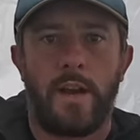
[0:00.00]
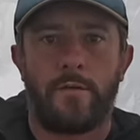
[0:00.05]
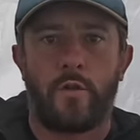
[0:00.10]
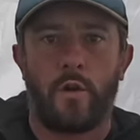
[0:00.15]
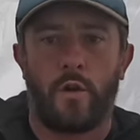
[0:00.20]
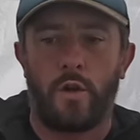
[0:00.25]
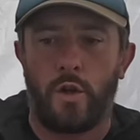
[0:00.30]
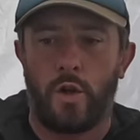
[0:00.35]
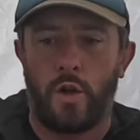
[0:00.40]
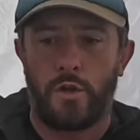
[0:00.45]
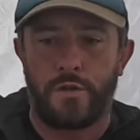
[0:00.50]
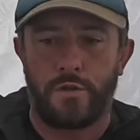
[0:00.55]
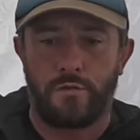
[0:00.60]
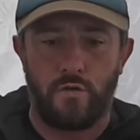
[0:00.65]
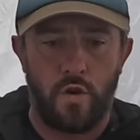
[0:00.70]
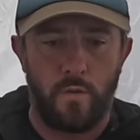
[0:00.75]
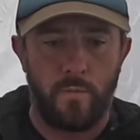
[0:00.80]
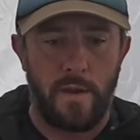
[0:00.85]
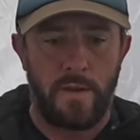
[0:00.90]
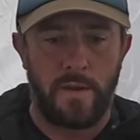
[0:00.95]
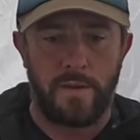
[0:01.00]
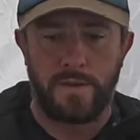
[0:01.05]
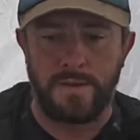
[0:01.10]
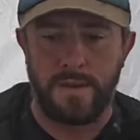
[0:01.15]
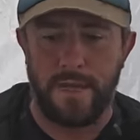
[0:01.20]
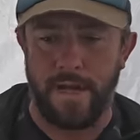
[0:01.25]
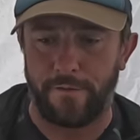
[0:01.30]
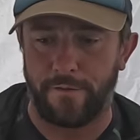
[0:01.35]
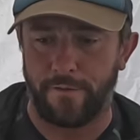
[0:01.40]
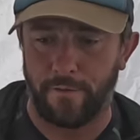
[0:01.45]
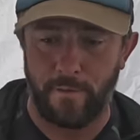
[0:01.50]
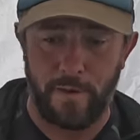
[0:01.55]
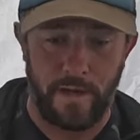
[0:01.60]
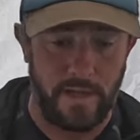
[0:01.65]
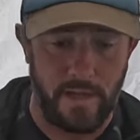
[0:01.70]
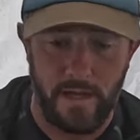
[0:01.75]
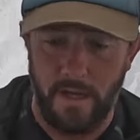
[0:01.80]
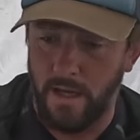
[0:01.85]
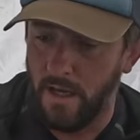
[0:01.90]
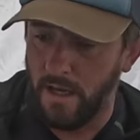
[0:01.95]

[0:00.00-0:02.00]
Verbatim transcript: I've got loads of room either side for me.